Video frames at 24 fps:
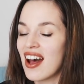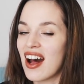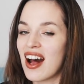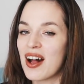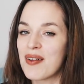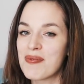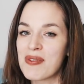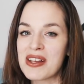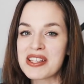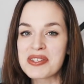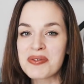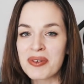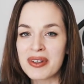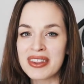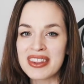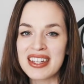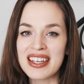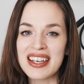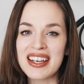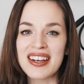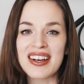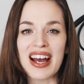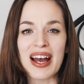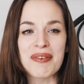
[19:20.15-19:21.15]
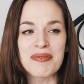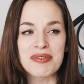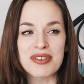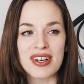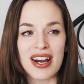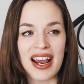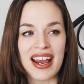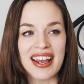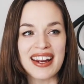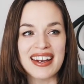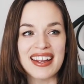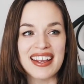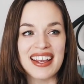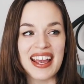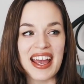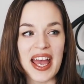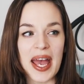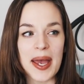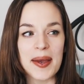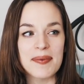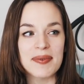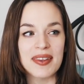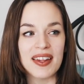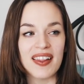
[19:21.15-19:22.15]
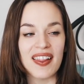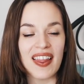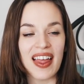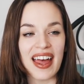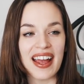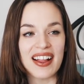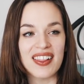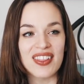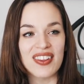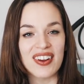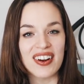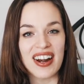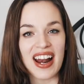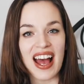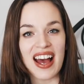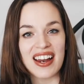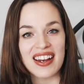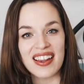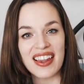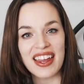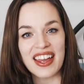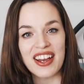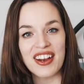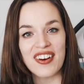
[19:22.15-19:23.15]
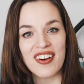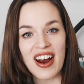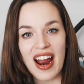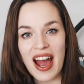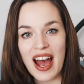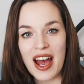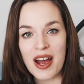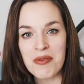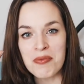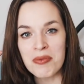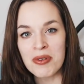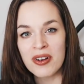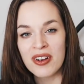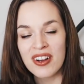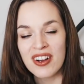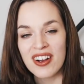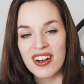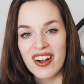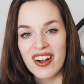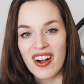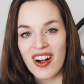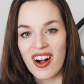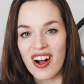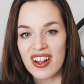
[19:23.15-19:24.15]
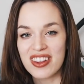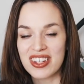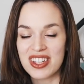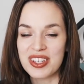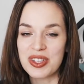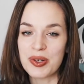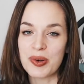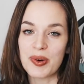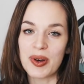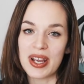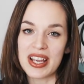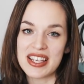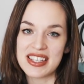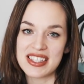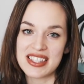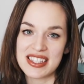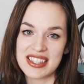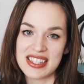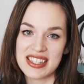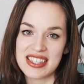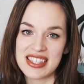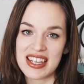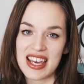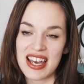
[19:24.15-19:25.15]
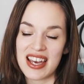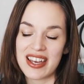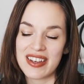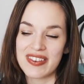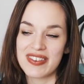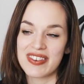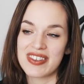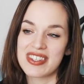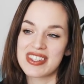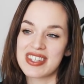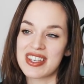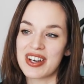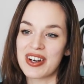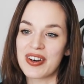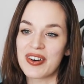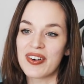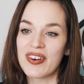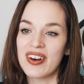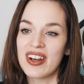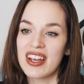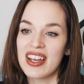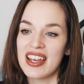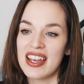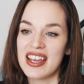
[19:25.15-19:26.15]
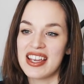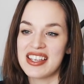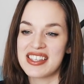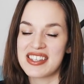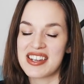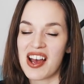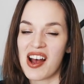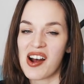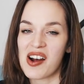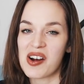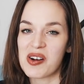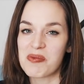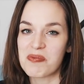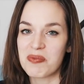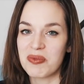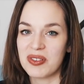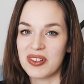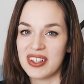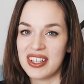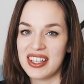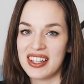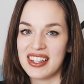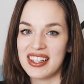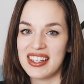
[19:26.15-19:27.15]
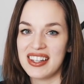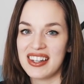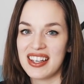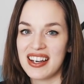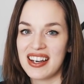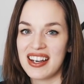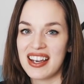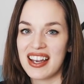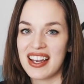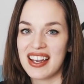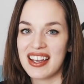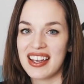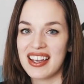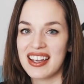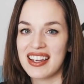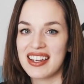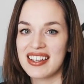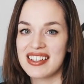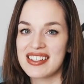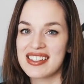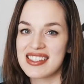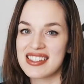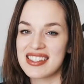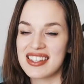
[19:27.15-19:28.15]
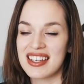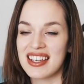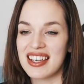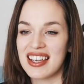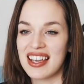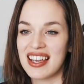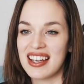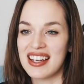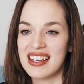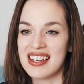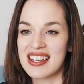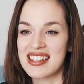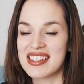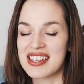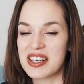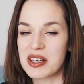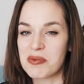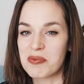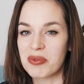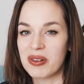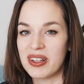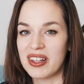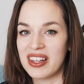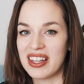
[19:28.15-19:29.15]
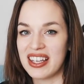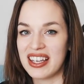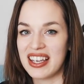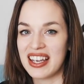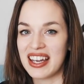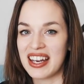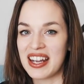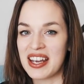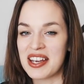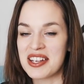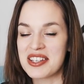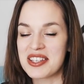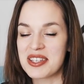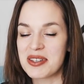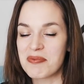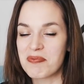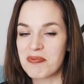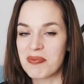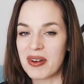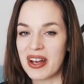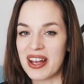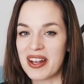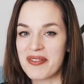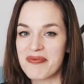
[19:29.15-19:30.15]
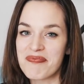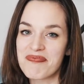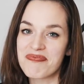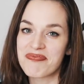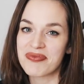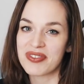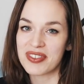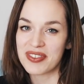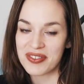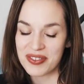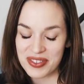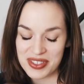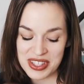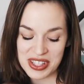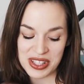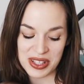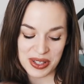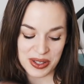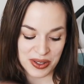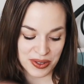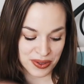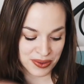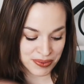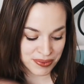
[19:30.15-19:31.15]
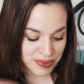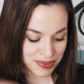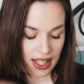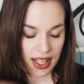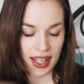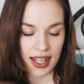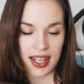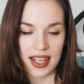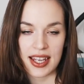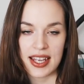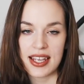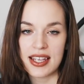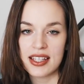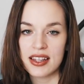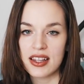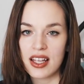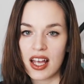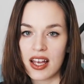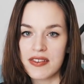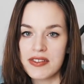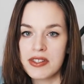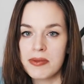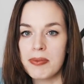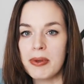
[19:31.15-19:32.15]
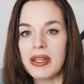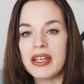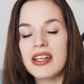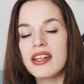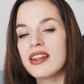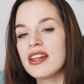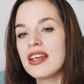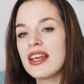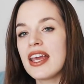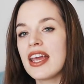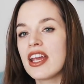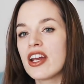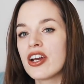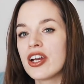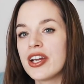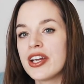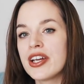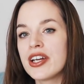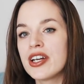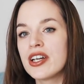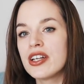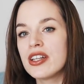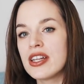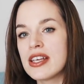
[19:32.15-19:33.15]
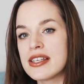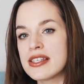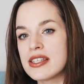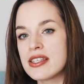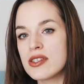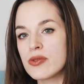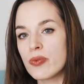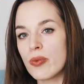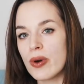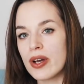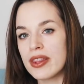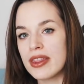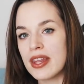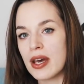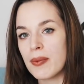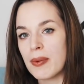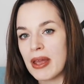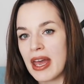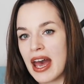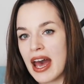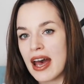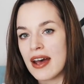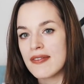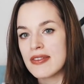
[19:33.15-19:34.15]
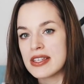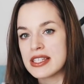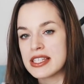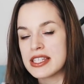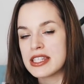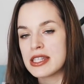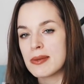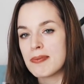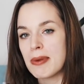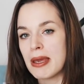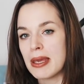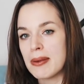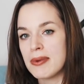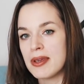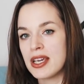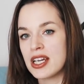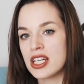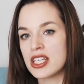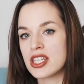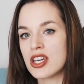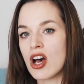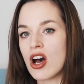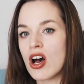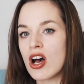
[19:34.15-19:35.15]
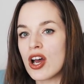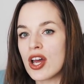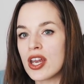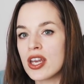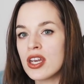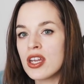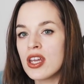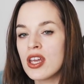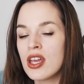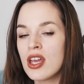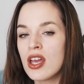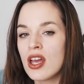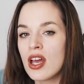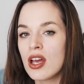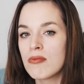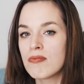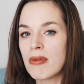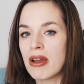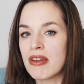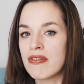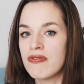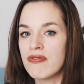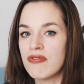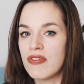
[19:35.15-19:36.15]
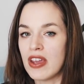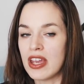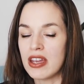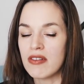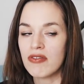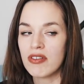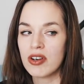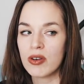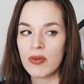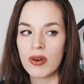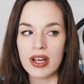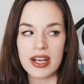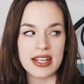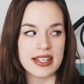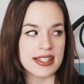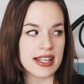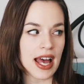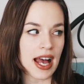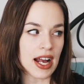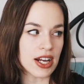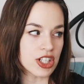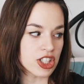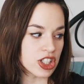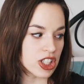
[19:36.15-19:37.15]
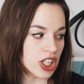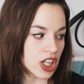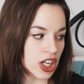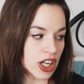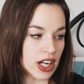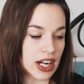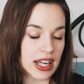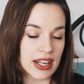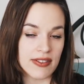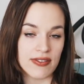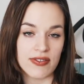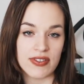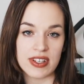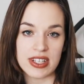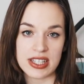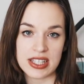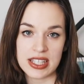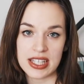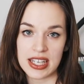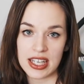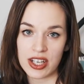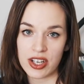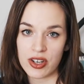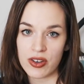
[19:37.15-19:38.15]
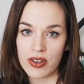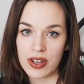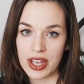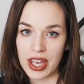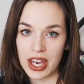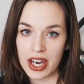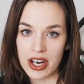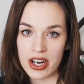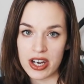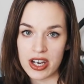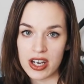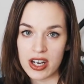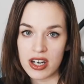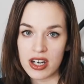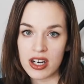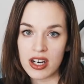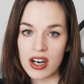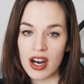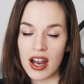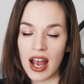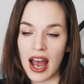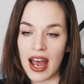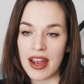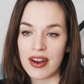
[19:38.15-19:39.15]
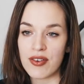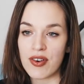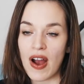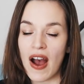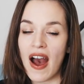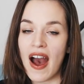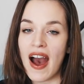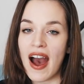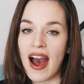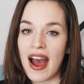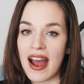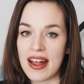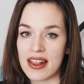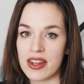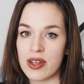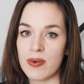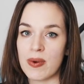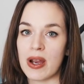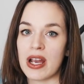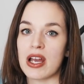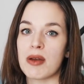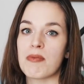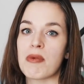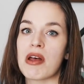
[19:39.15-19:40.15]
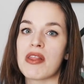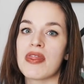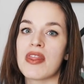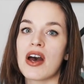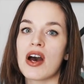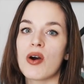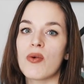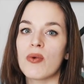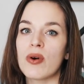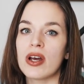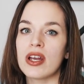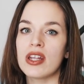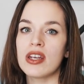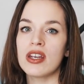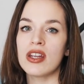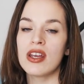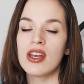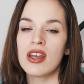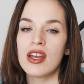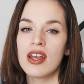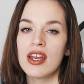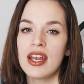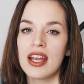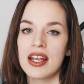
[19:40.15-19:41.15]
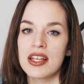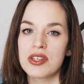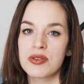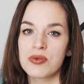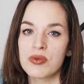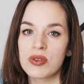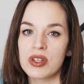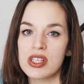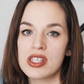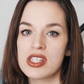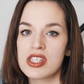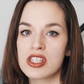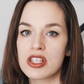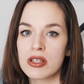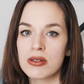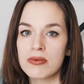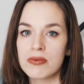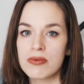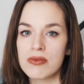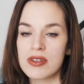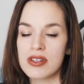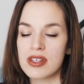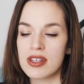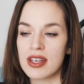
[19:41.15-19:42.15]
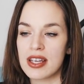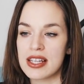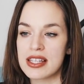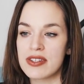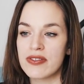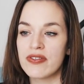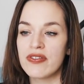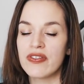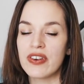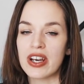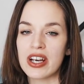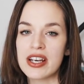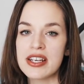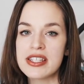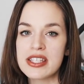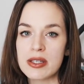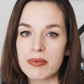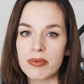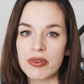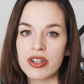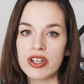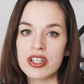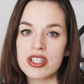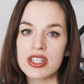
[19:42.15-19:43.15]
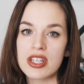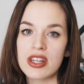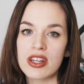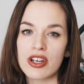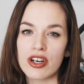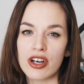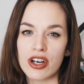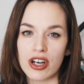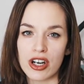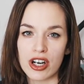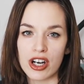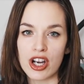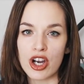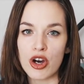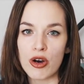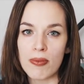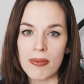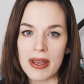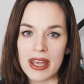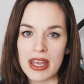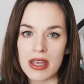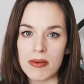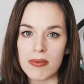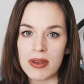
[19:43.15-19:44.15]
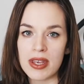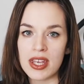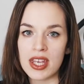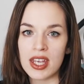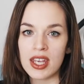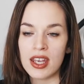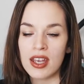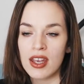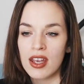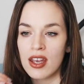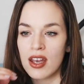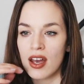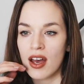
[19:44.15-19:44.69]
That's one thing I'm trying to get him to like learn how to like grab on the toys and stuff. So he's not completely there yet, and he doesn't completely get it, but soon. He loves being in the carrier. This is one that we have. This is the baby Catan. My favorite one is actually our Infantino carrier. I highly recommend that one. It's really it's very similar to the Ergo baby.